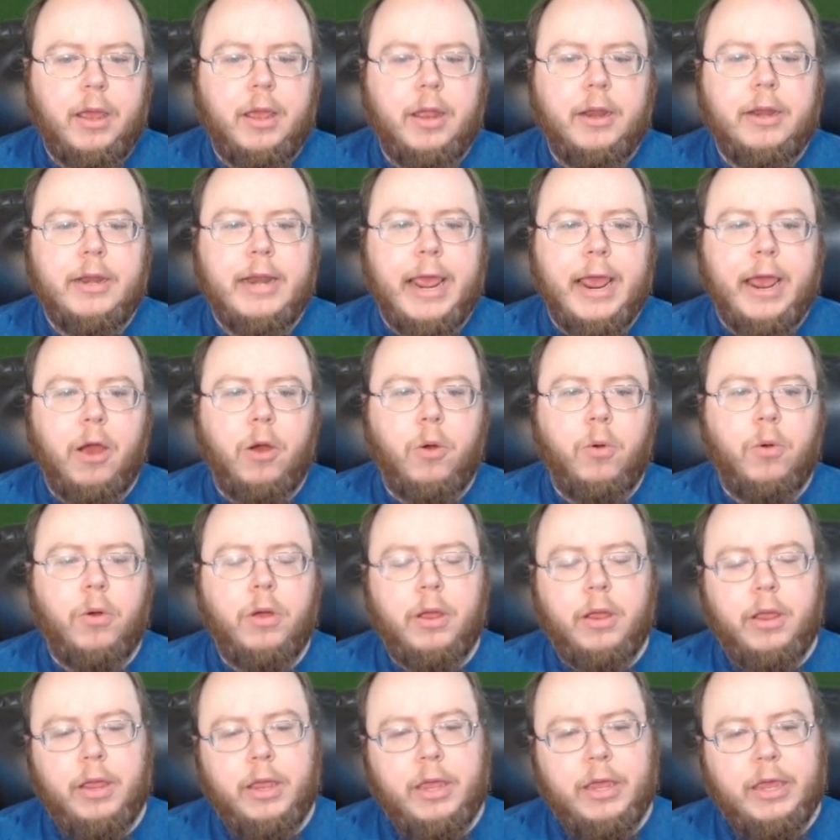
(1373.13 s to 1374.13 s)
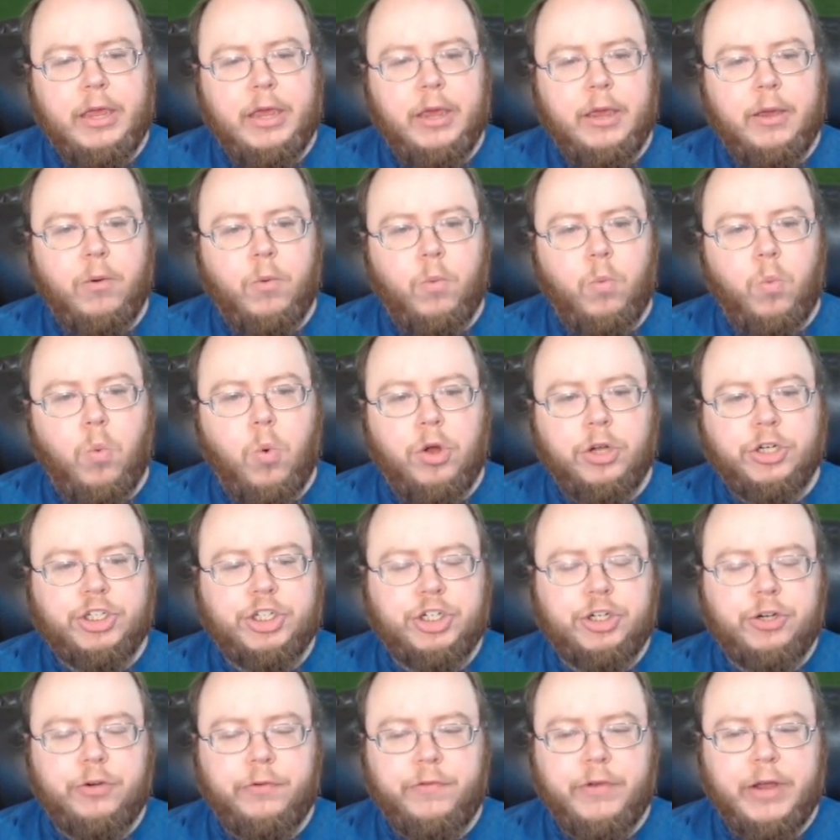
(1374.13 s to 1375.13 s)
Now,
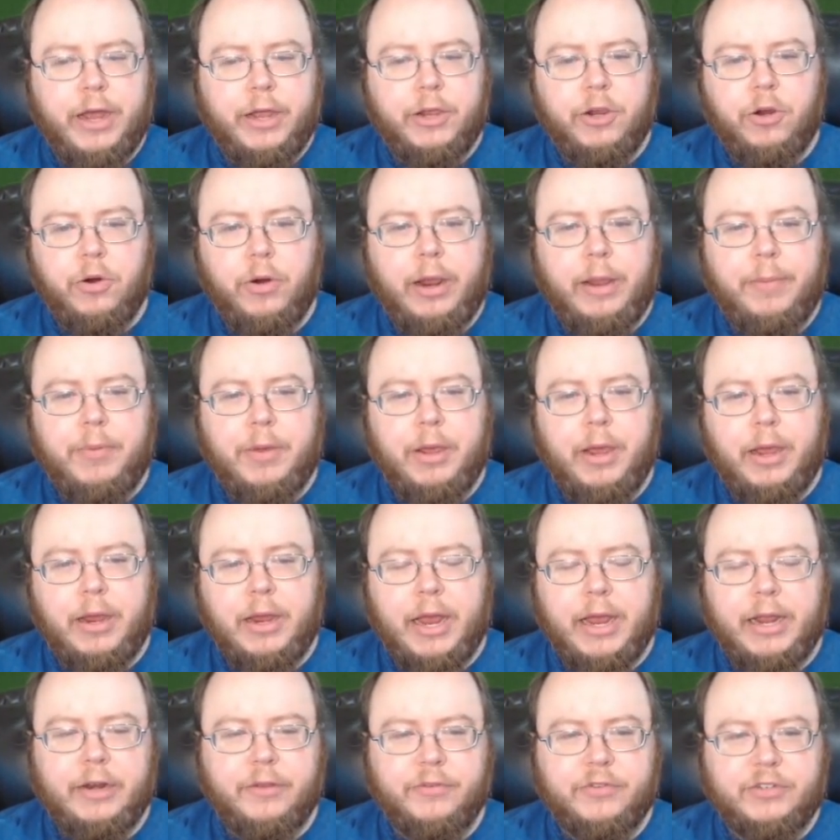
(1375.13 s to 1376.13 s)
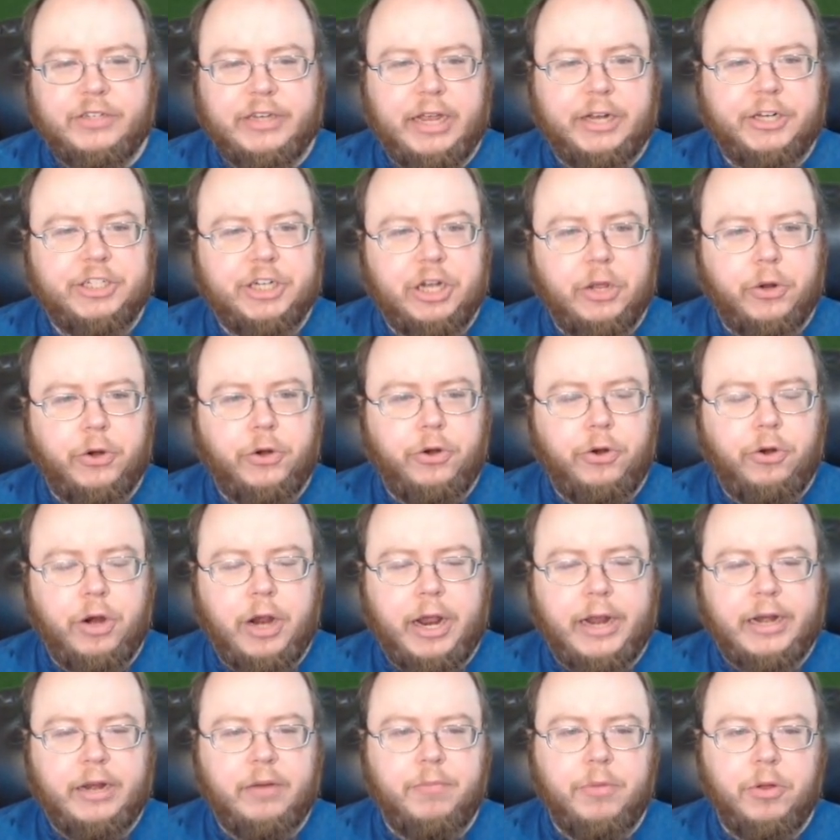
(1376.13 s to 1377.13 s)
once you've got your API kind of sketched out, or you're
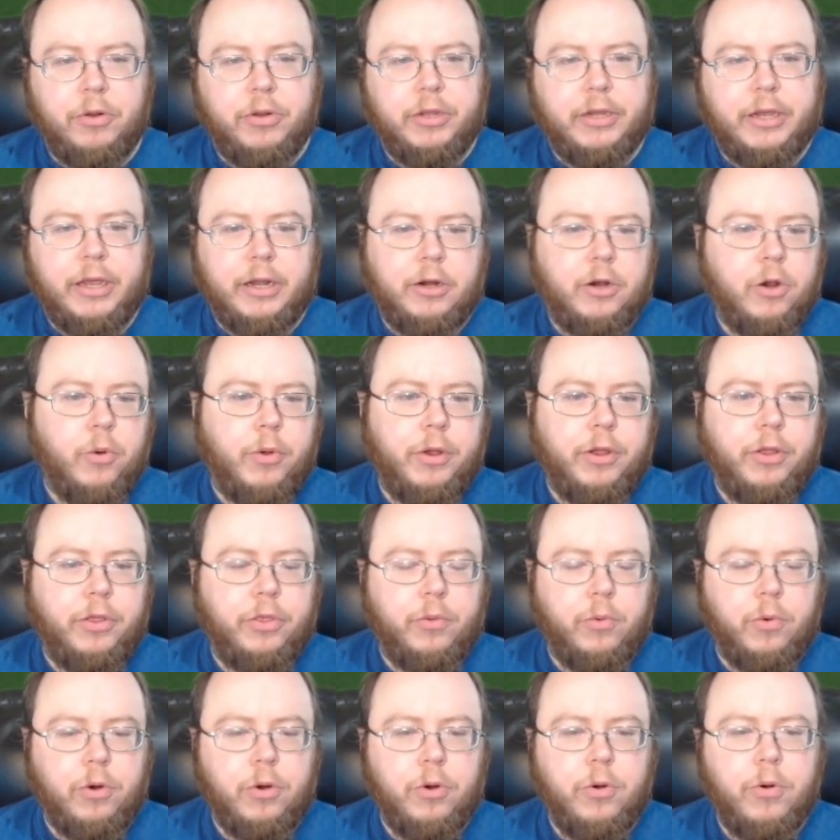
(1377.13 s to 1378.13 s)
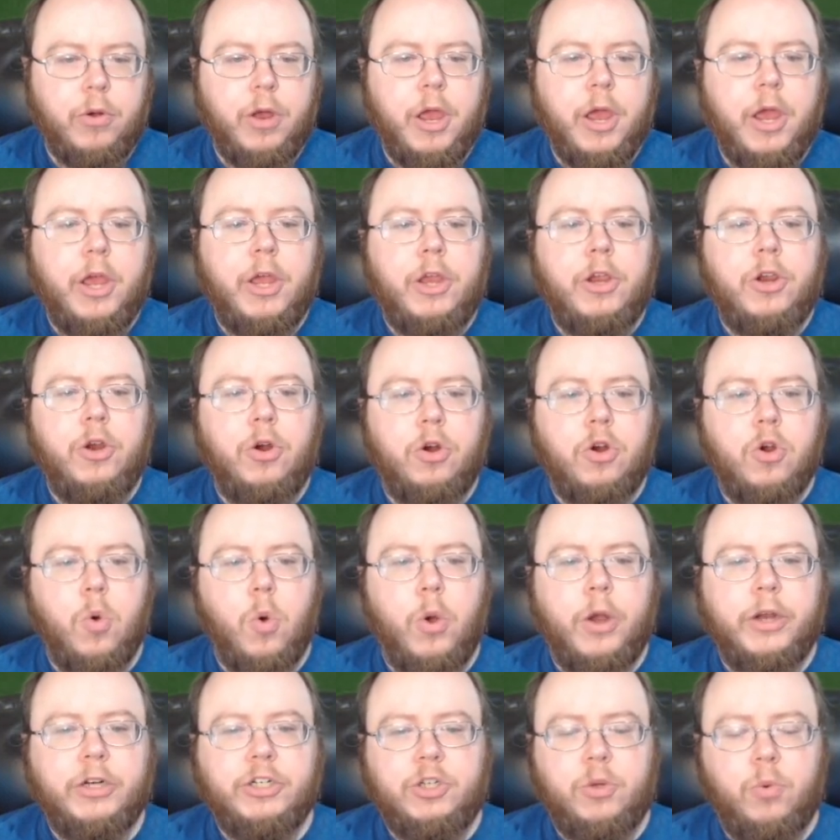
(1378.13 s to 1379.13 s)
kind of building it and going through, you're
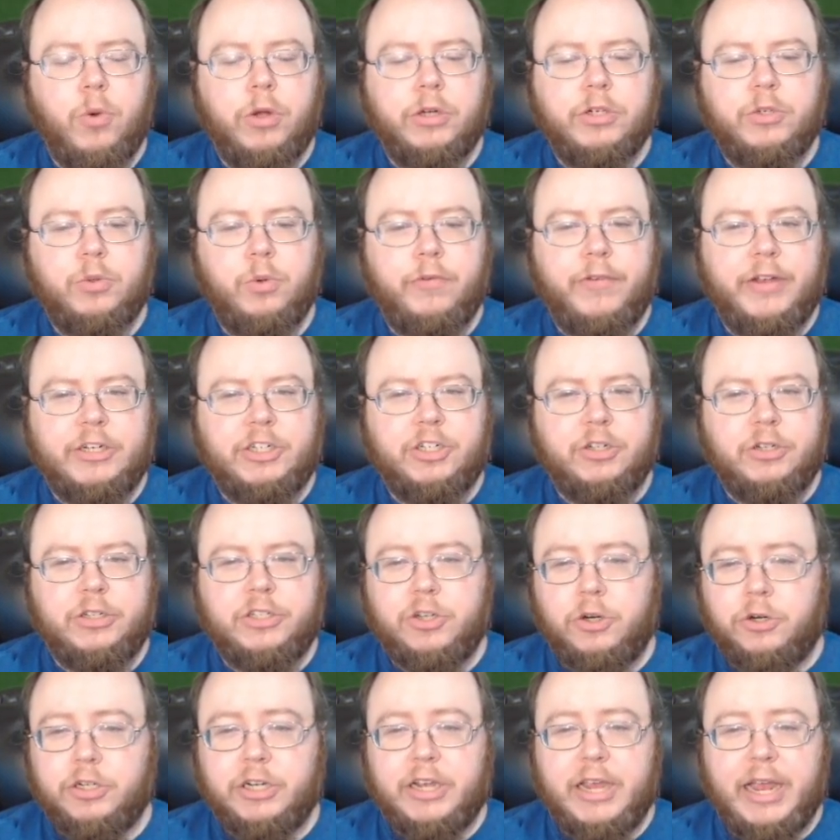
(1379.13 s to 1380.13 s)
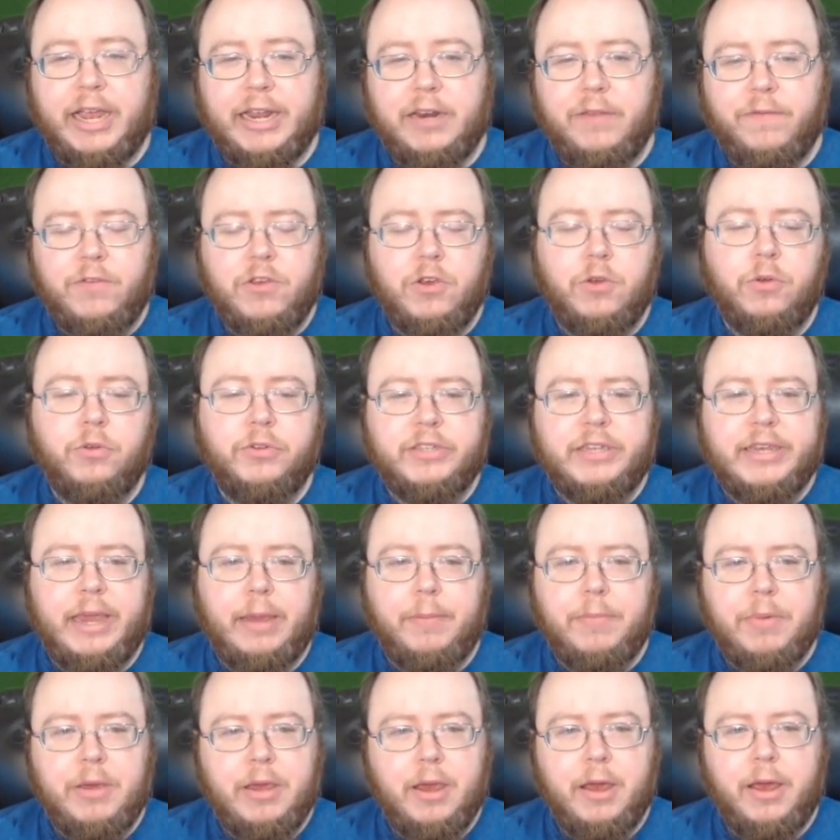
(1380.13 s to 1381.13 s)
going to want to eventually start to kind of use the
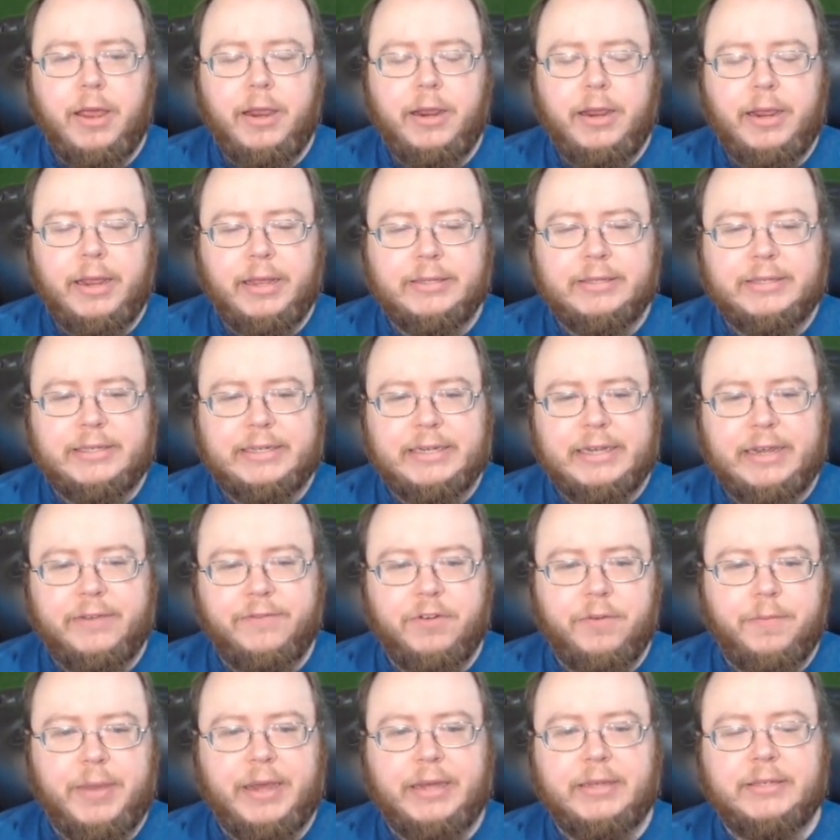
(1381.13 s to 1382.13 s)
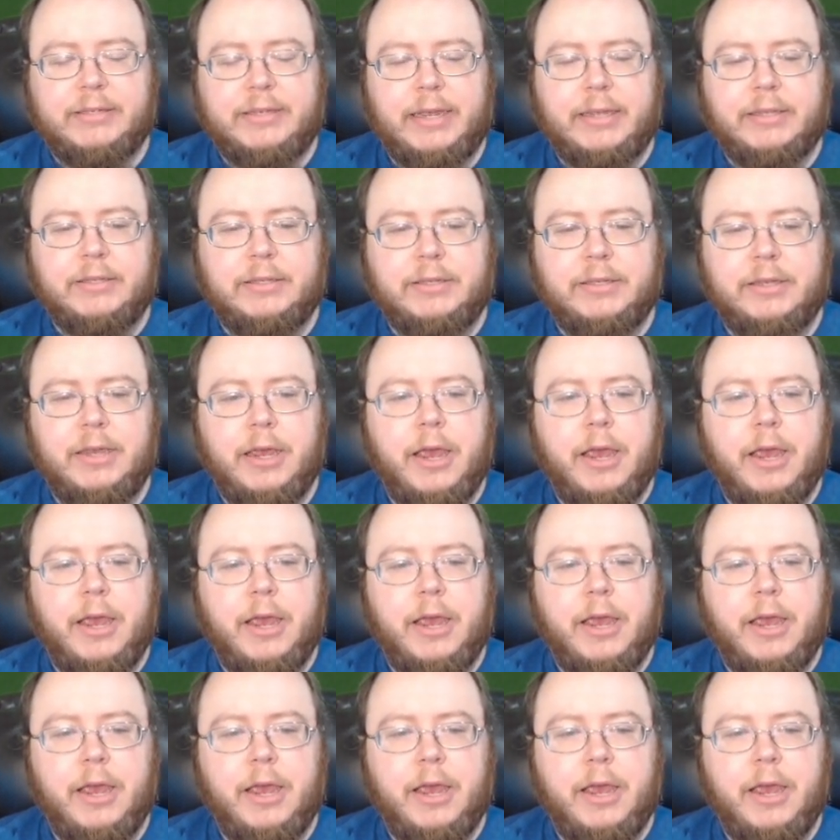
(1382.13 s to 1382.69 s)
API and see if it makes sense.